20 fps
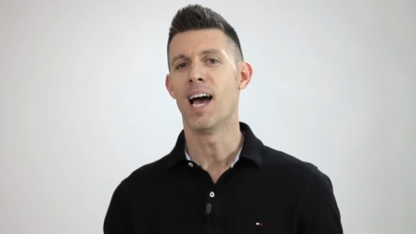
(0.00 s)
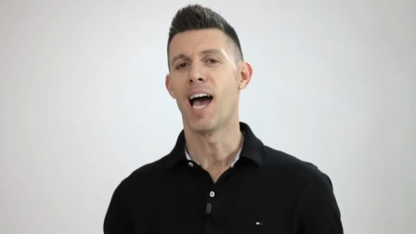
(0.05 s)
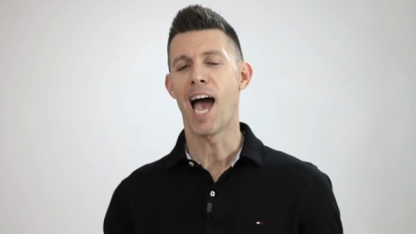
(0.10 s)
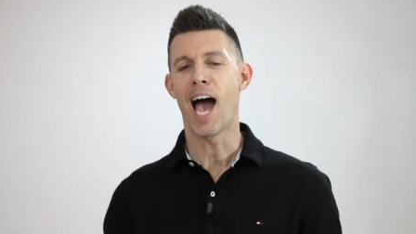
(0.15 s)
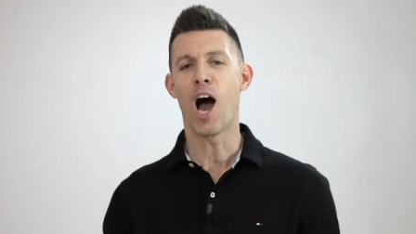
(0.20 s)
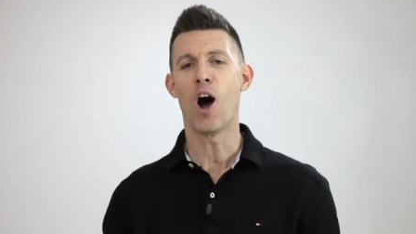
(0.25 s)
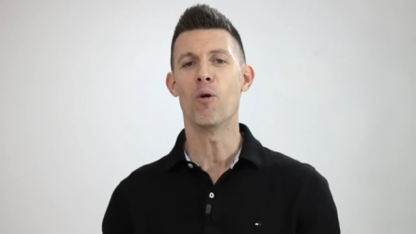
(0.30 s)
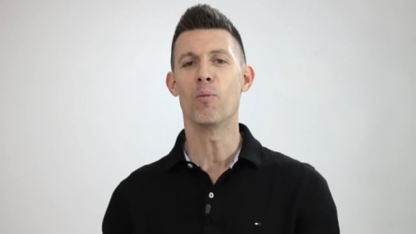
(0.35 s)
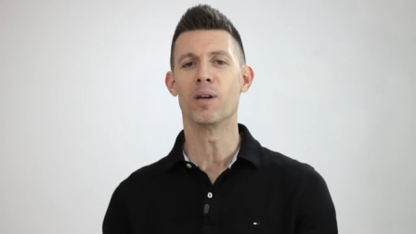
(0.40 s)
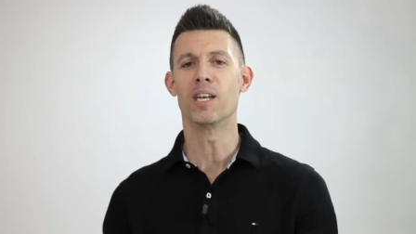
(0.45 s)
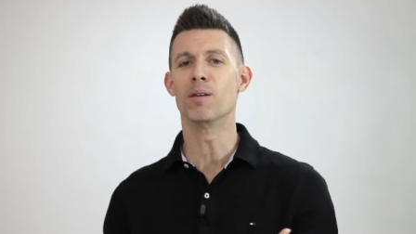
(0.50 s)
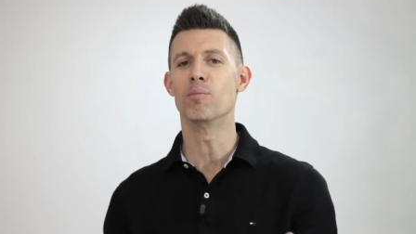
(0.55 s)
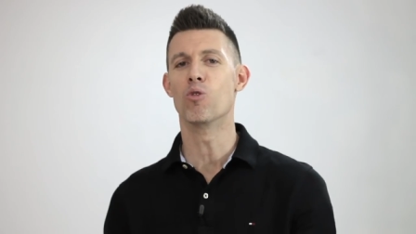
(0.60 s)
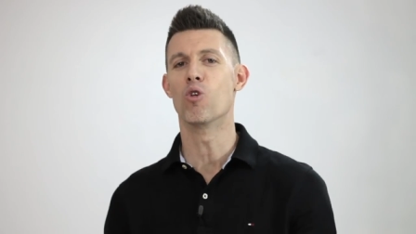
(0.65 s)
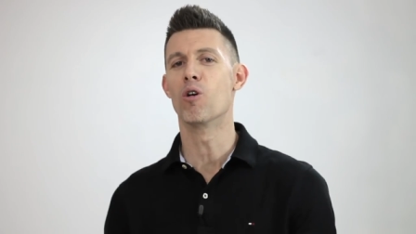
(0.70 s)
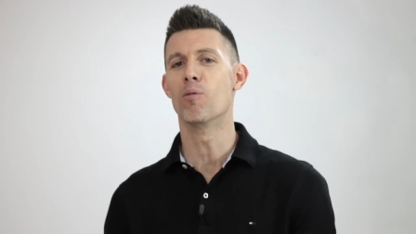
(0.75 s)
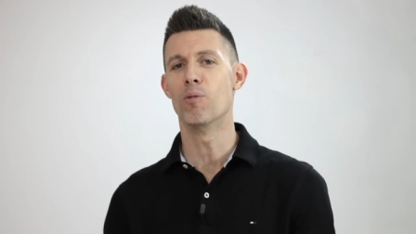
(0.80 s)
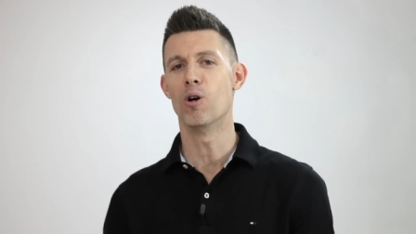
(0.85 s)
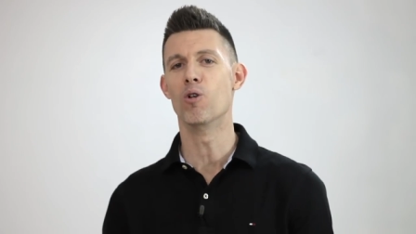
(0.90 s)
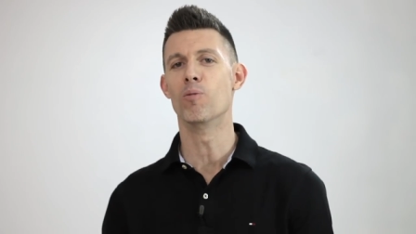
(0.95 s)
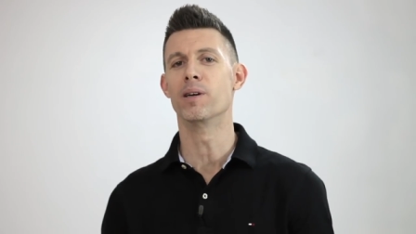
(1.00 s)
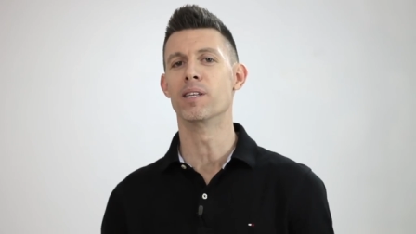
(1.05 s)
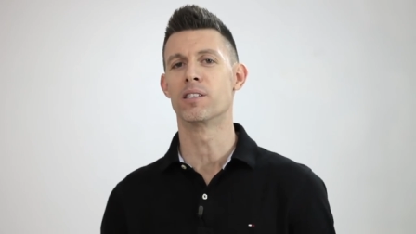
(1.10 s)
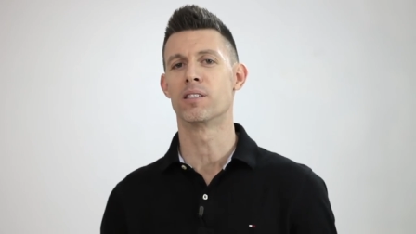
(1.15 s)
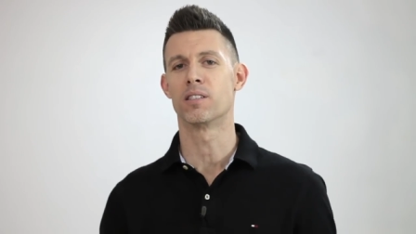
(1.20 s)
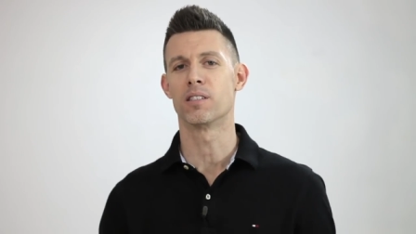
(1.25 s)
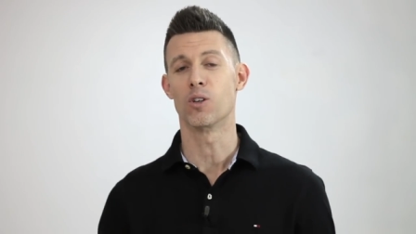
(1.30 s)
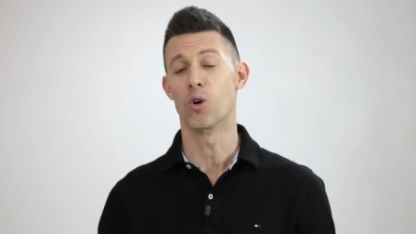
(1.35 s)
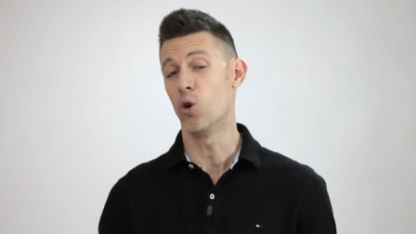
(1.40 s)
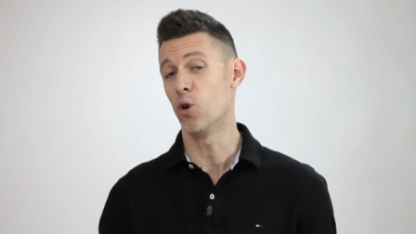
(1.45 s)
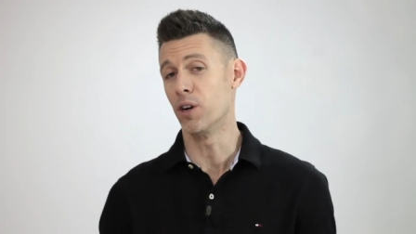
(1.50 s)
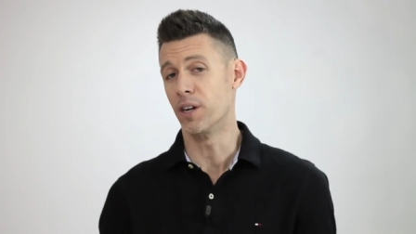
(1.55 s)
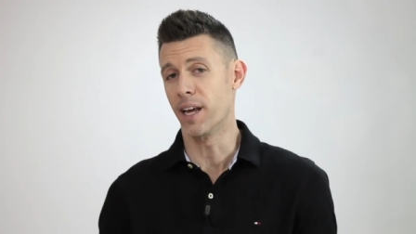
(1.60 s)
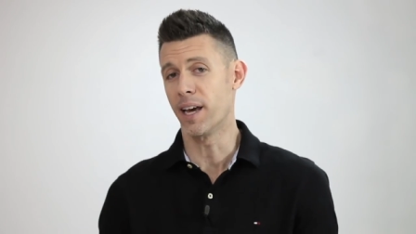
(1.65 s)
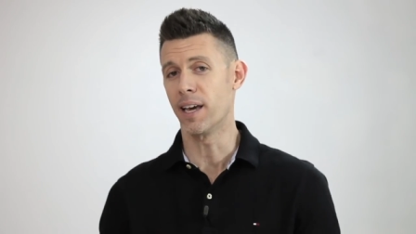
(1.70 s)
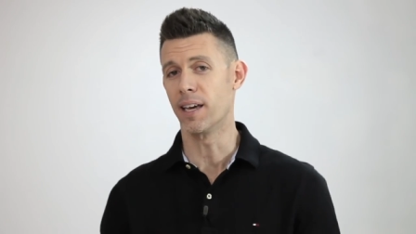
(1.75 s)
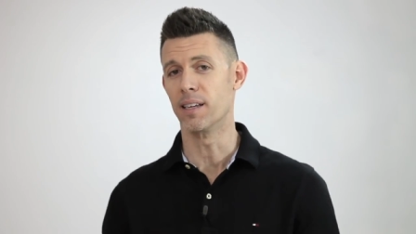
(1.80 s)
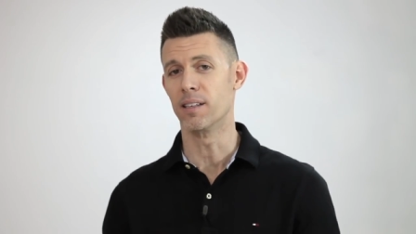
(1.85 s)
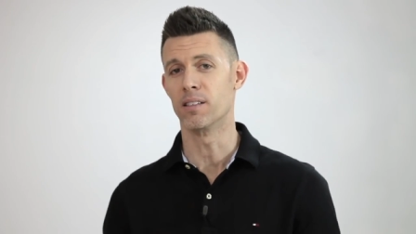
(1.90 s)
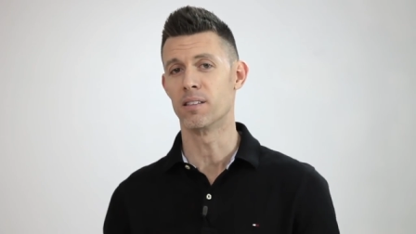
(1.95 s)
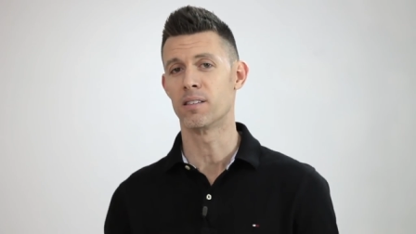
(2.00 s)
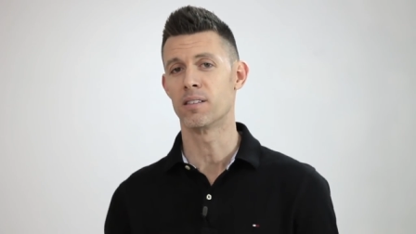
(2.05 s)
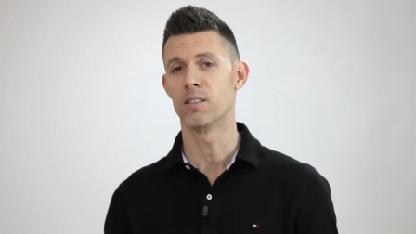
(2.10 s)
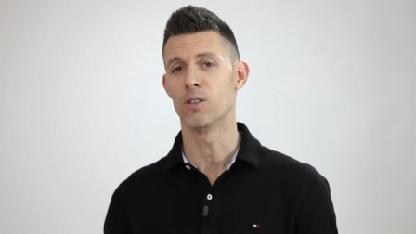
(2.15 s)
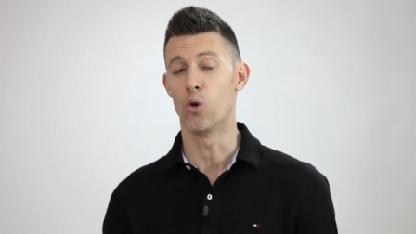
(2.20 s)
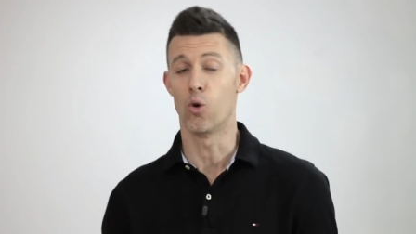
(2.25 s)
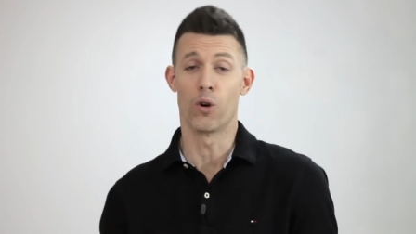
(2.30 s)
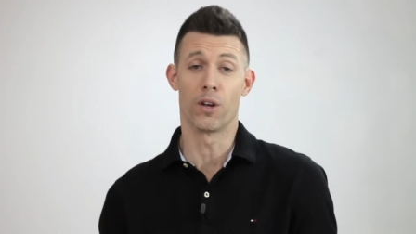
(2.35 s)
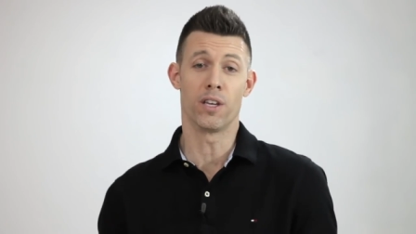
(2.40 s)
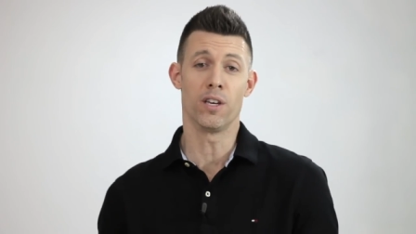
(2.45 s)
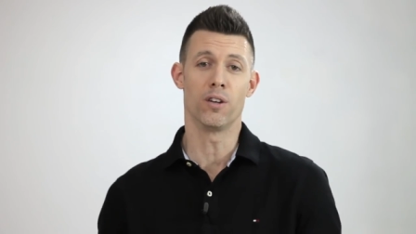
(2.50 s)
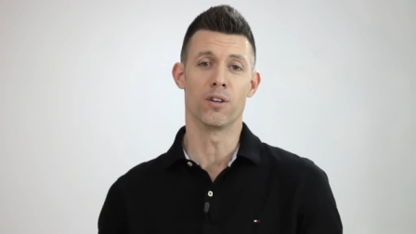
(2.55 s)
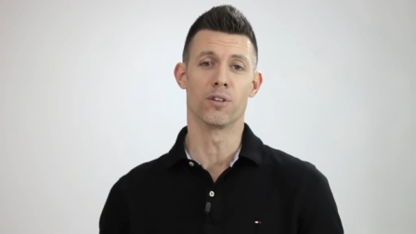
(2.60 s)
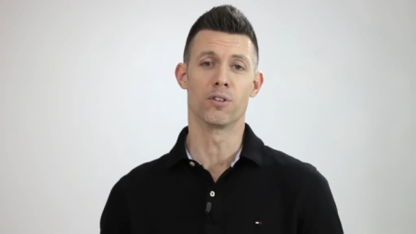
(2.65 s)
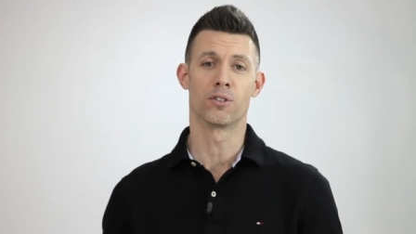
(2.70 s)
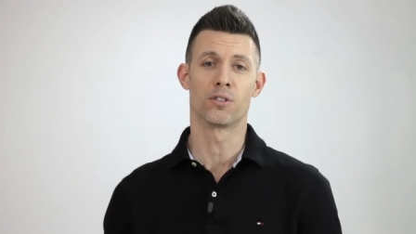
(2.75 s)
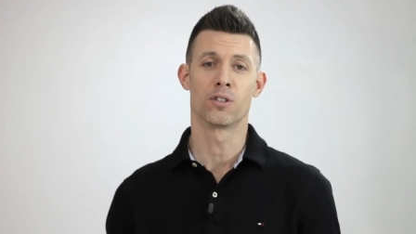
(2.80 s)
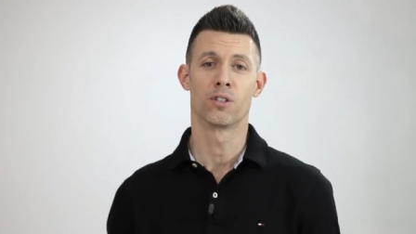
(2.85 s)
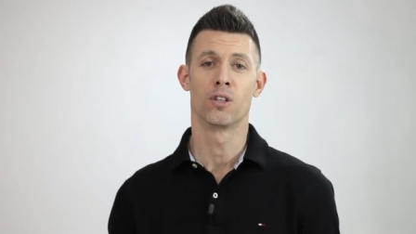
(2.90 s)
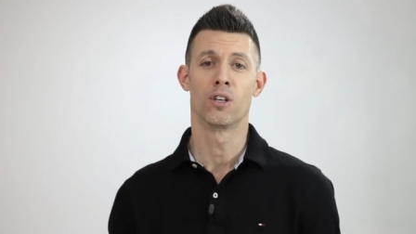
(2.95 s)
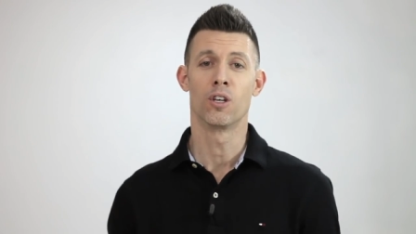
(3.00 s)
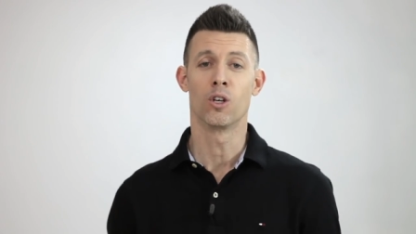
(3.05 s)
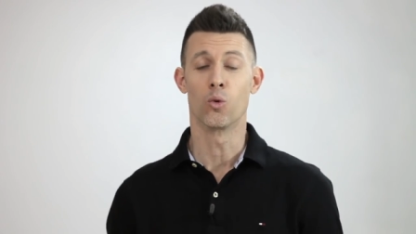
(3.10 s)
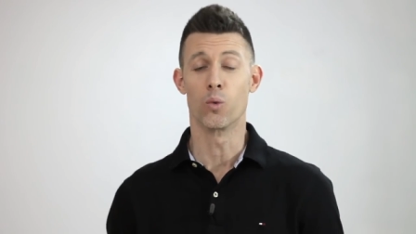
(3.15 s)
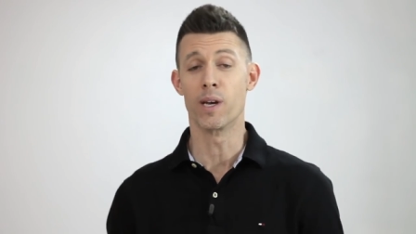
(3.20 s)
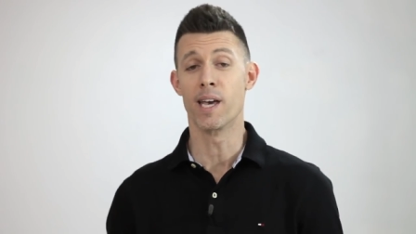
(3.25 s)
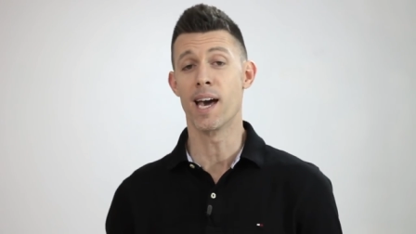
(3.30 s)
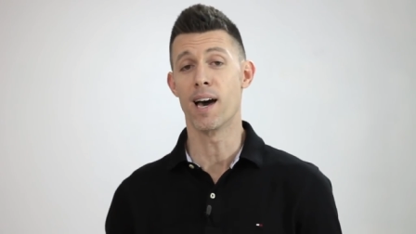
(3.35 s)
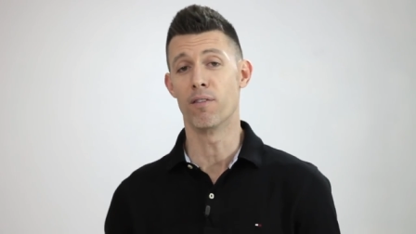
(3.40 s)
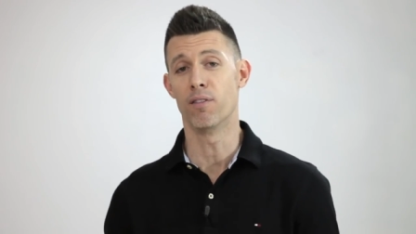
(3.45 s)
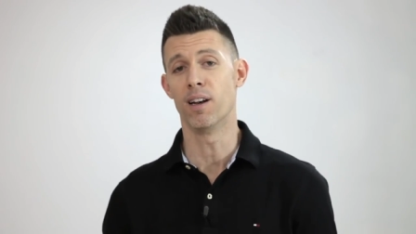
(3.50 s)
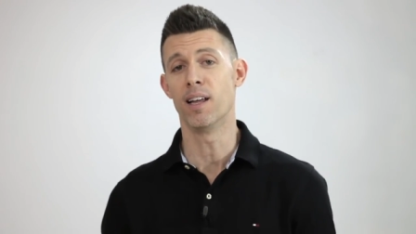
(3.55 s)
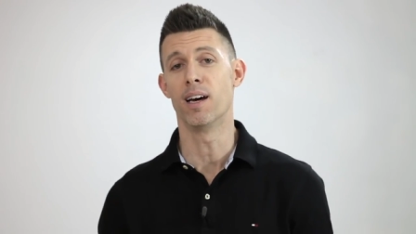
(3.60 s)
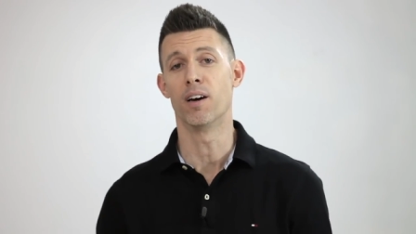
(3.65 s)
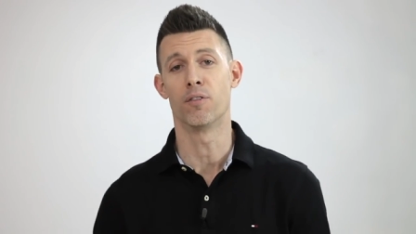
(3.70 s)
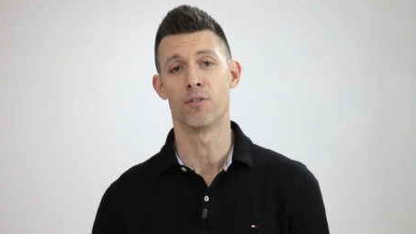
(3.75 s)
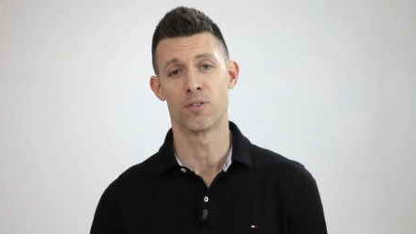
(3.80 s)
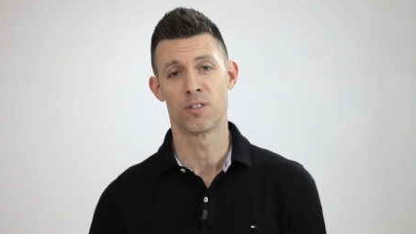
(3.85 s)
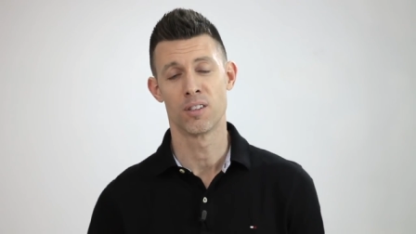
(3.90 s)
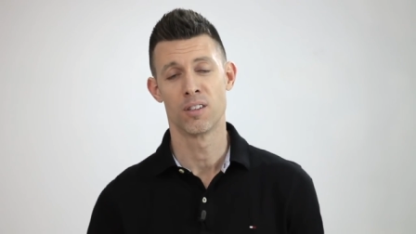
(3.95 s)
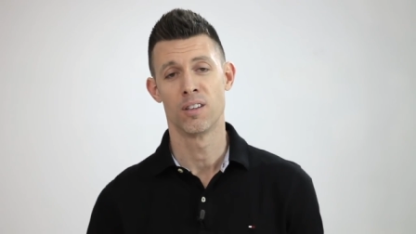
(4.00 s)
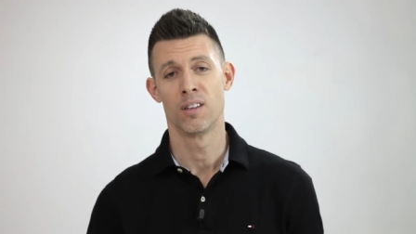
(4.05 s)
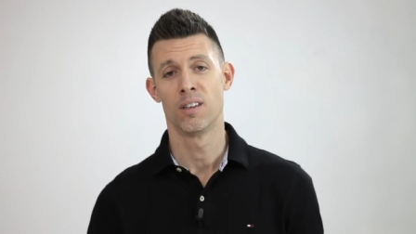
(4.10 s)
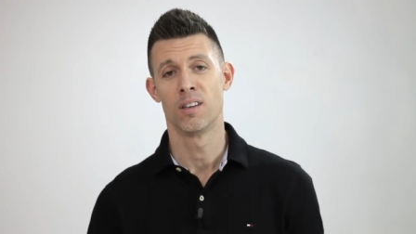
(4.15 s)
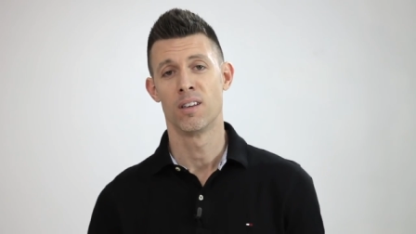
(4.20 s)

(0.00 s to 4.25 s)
how many more moments or days or years we have left.